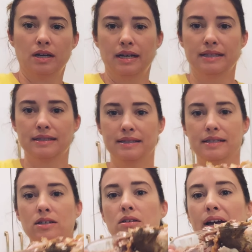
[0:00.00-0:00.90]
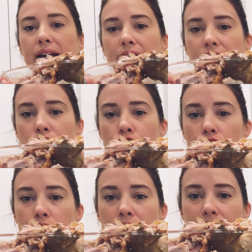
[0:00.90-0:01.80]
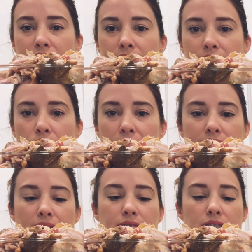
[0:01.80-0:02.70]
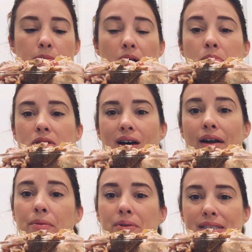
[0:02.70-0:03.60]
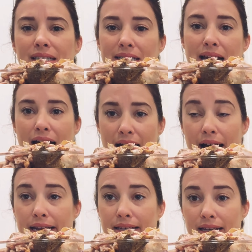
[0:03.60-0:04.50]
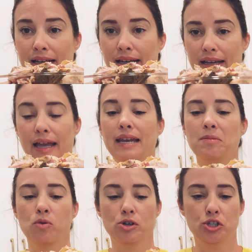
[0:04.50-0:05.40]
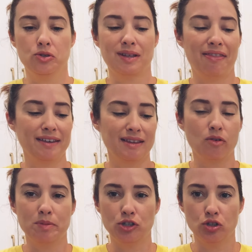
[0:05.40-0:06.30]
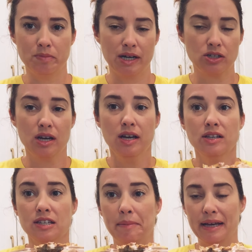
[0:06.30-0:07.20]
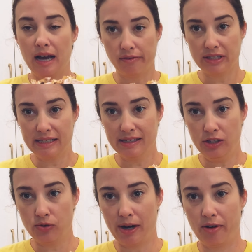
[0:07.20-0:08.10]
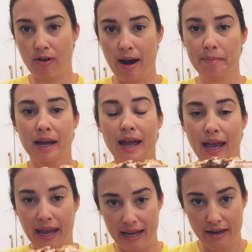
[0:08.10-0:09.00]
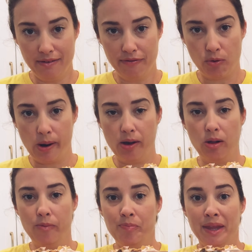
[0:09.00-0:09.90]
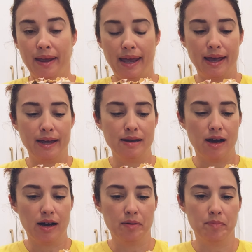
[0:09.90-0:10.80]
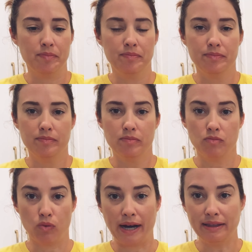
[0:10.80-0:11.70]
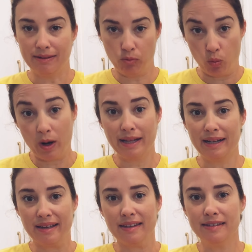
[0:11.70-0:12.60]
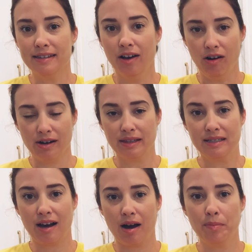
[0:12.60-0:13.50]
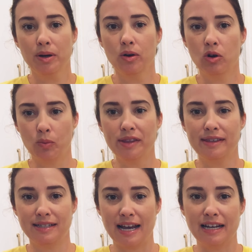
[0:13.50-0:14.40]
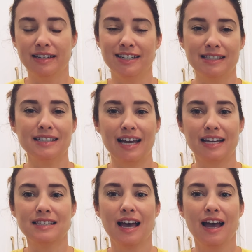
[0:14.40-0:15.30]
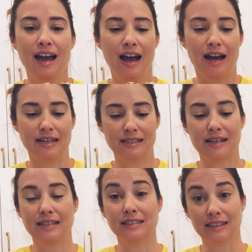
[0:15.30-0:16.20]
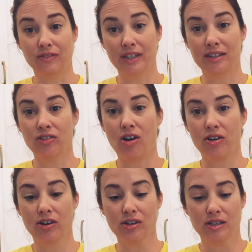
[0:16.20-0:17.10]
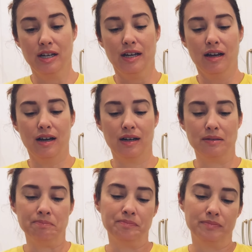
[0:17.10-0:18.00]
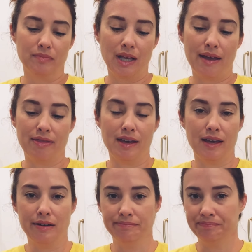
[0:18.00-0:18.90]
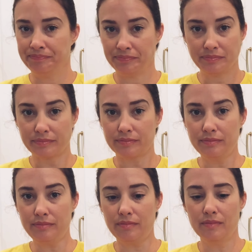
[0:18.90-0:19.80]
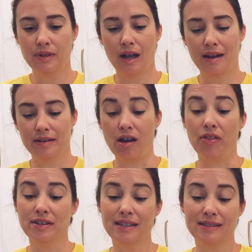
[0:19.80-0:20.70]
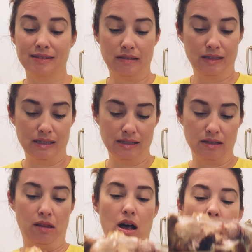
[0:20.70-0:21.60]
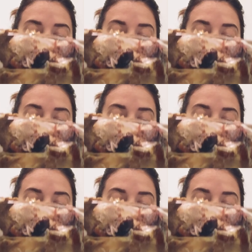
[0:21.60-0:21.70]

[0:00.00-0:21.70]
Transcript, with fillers: it's still like the juice is soaking down to the bottom. So I don't really need to add any more juice. I think that would be too much. So I'm gonna cover this in saran wrap and in foil and um, write what it is on the top with the date, just in case I decide to leave it in there longer. Um, and then, y'all, this is, this is a lot